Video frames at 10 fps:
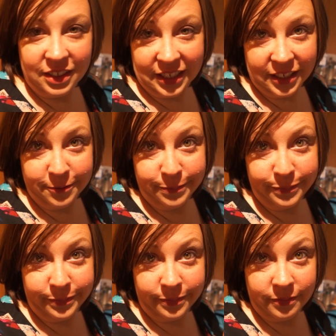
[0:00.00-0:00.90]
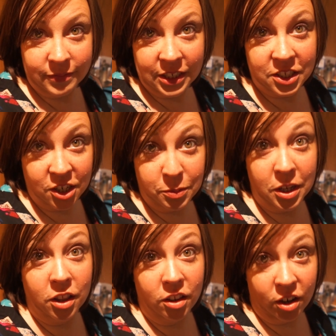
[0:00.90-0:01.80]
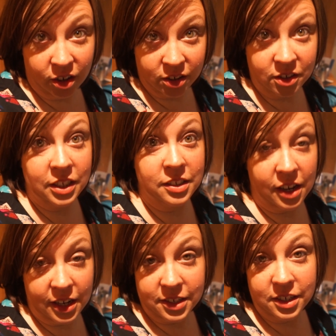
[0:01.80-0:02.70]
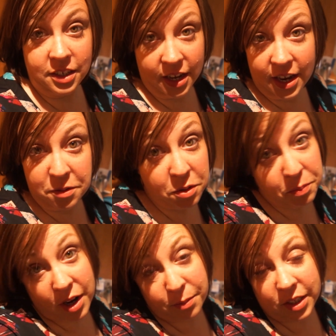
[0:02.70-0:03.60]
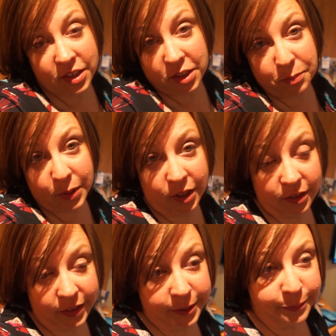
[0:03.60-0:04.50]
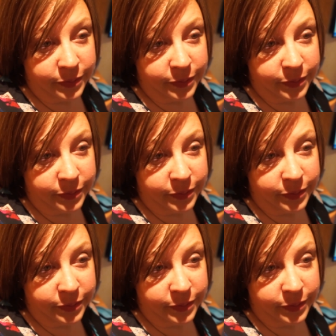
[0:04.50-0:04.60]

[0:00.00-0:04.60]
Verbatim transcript: Yeah. It's going to be a long, exhausting day, and we'll probably sleep part of it.